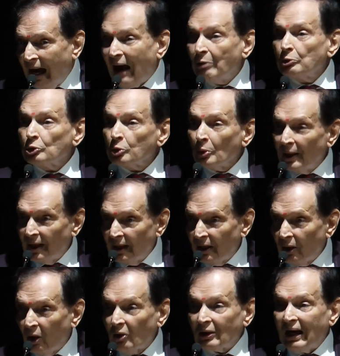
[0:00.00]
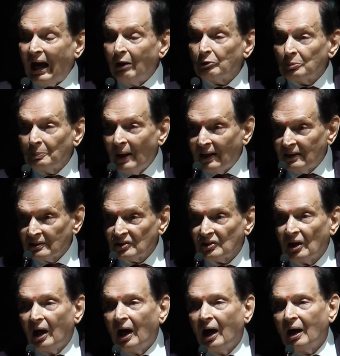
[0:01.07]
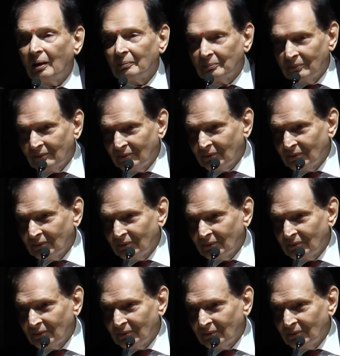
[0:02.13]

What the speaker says: outweigh or outbalance the harm?